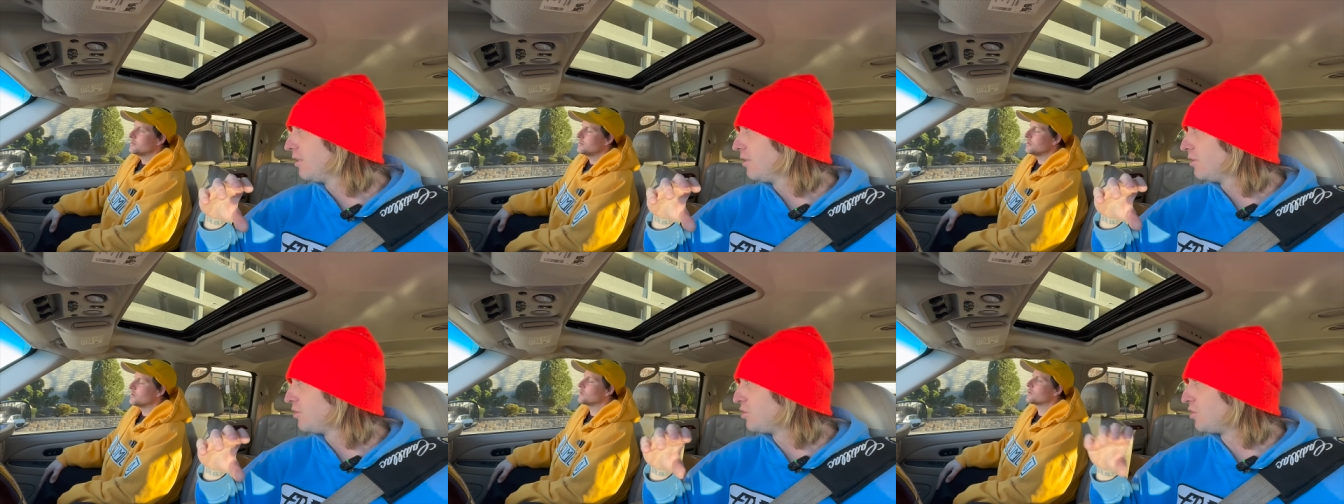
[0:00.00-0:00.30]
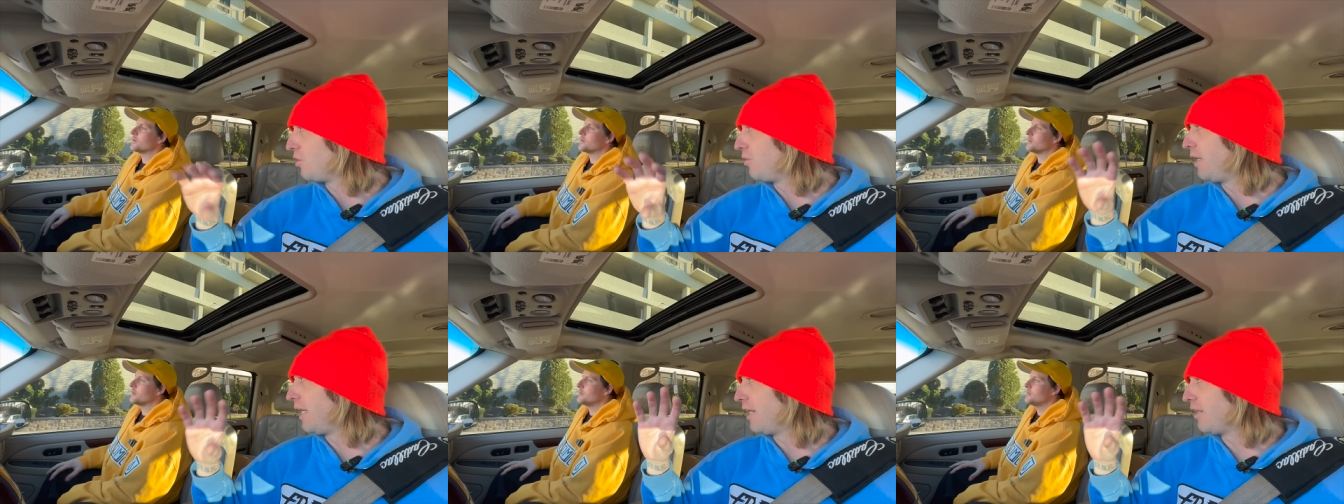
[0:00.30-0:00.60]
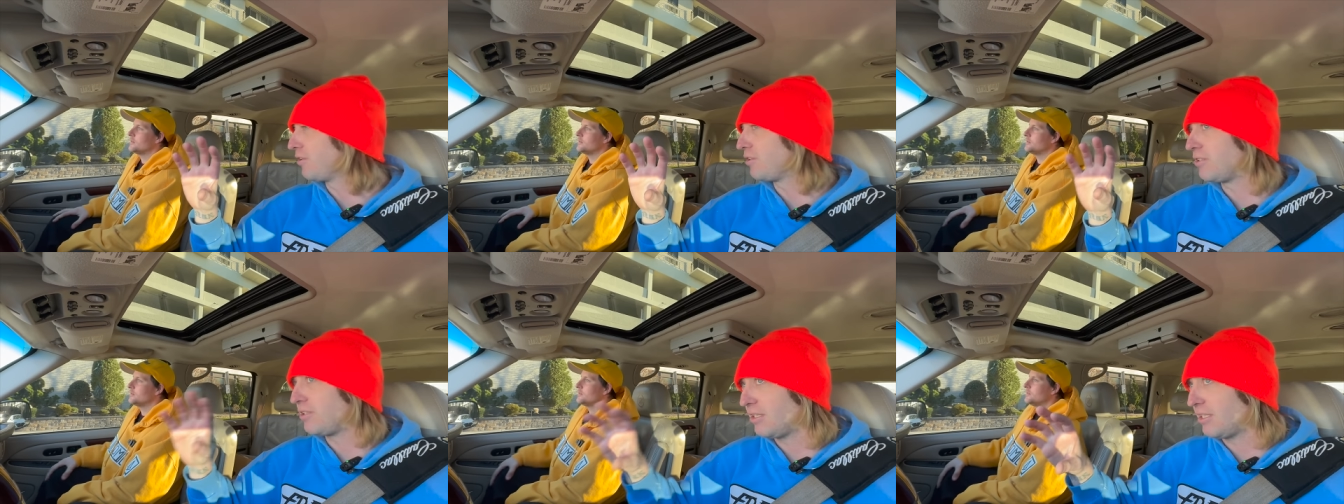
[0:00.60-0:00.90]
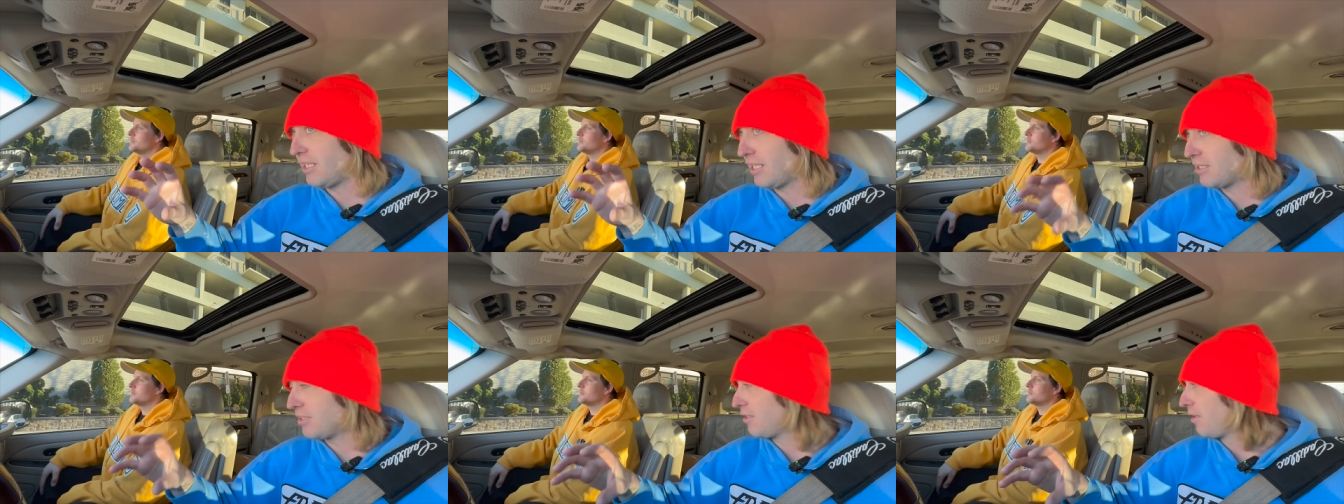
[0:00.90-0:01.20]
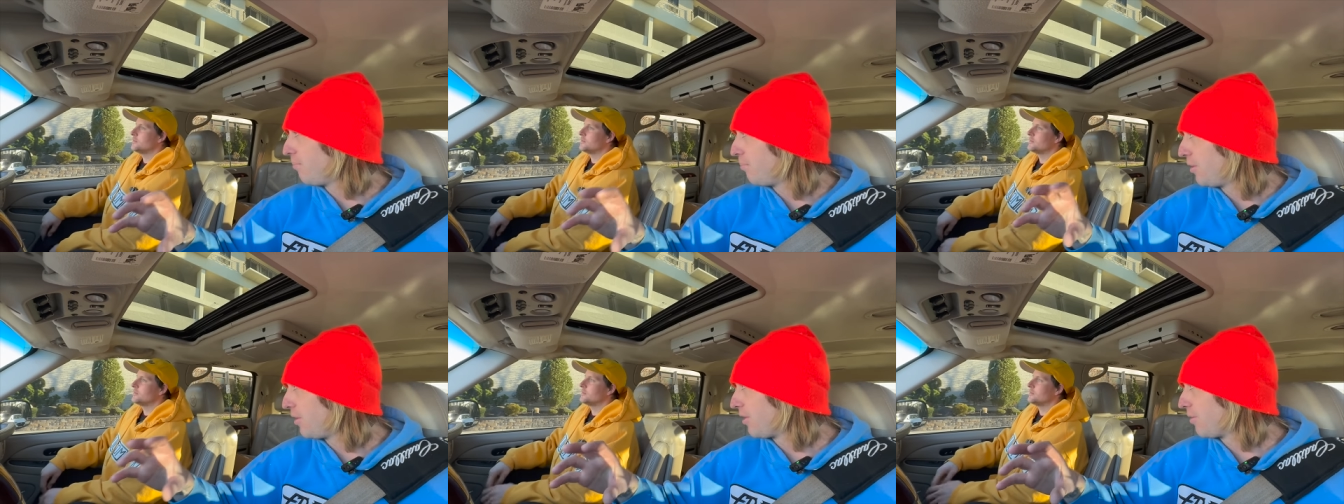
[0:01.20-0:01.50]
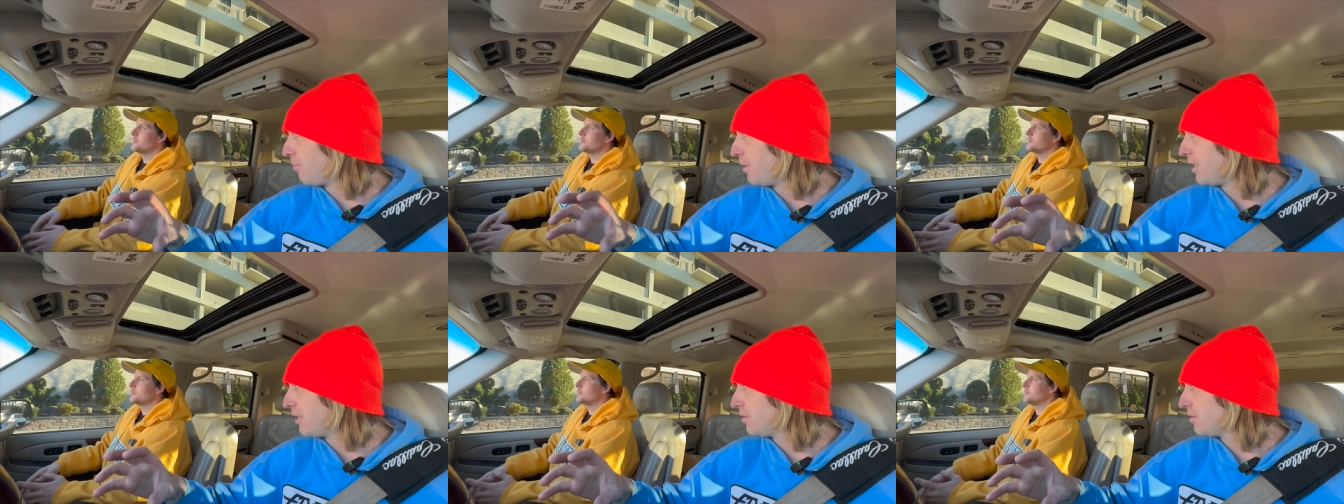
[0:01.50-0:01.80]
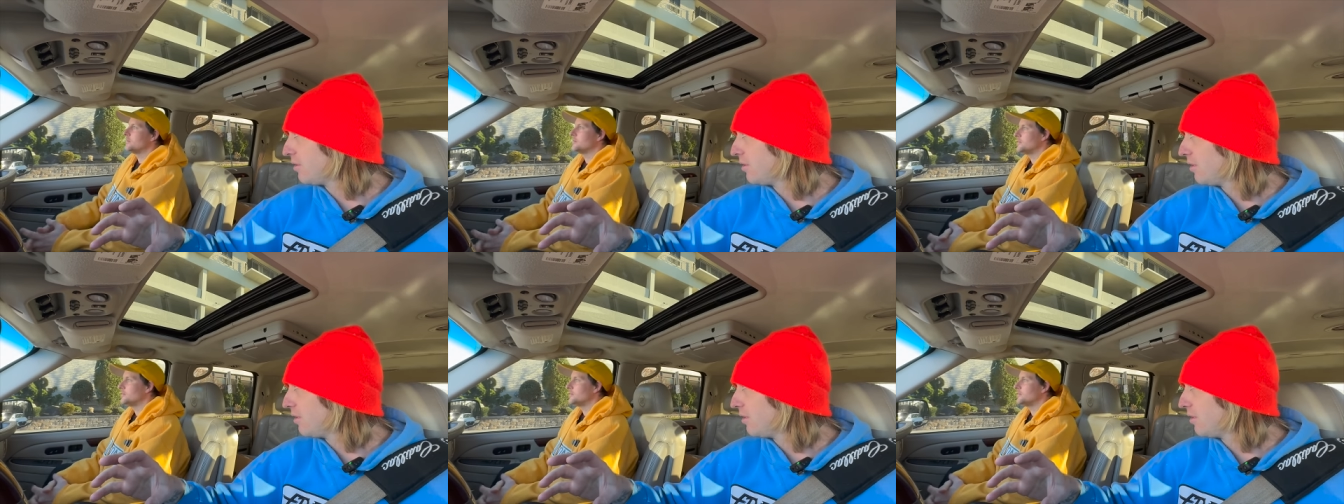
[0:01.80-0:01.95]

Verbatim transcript: Okay. So now it's six apartments.